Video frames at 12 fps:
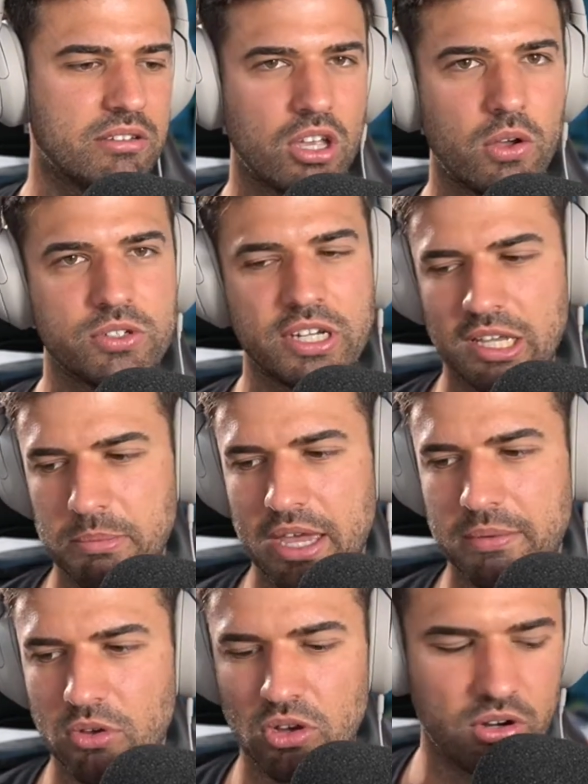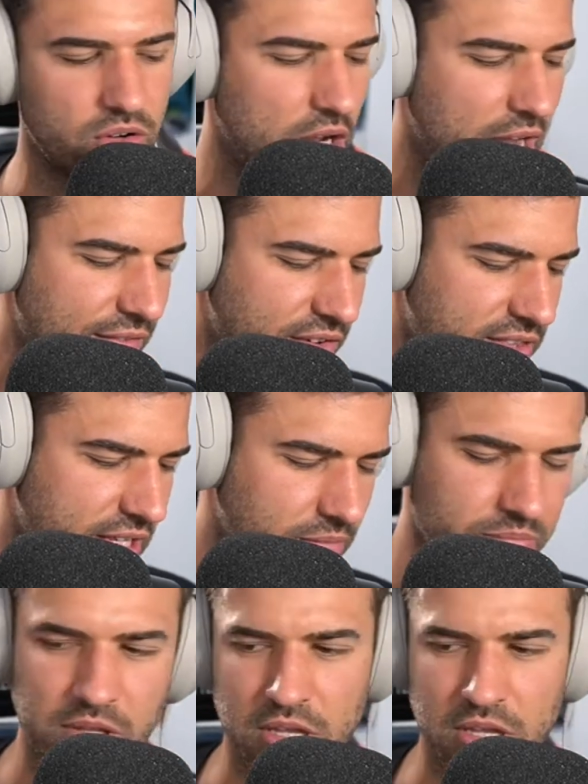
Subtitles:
Go and check him out on everything.